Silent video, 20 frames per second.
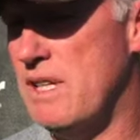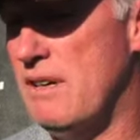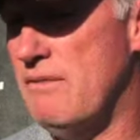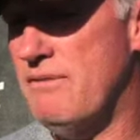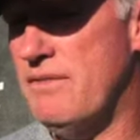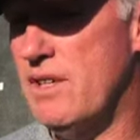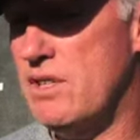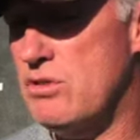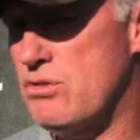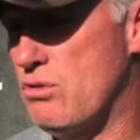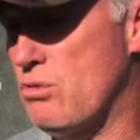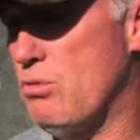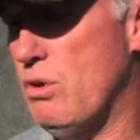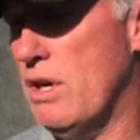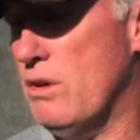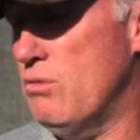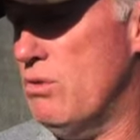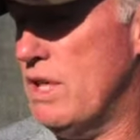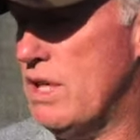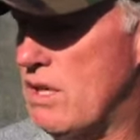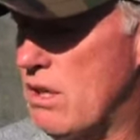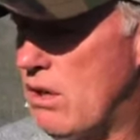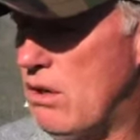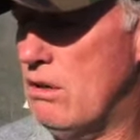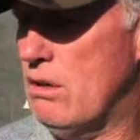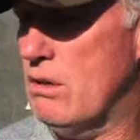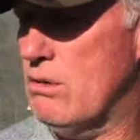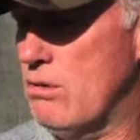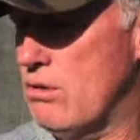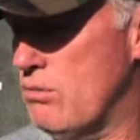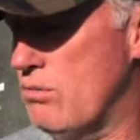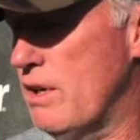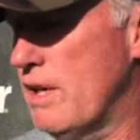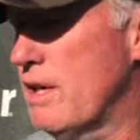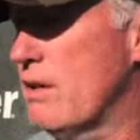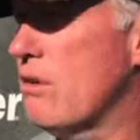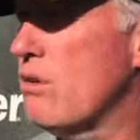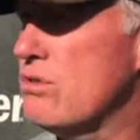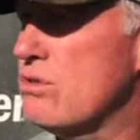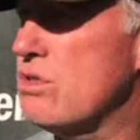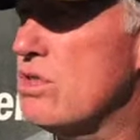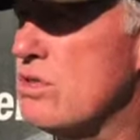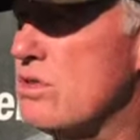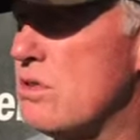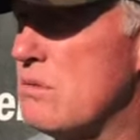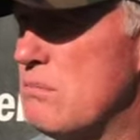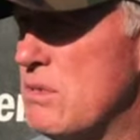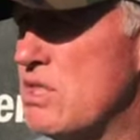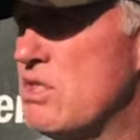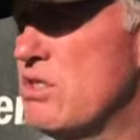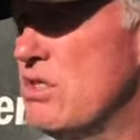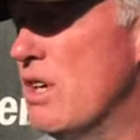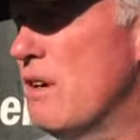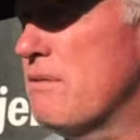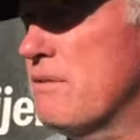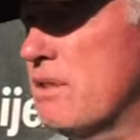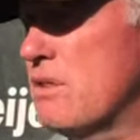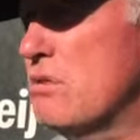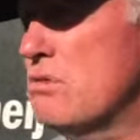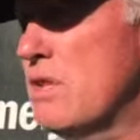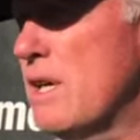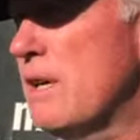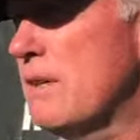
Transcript: that fits the way we call it or the way in our system, but you definitely do.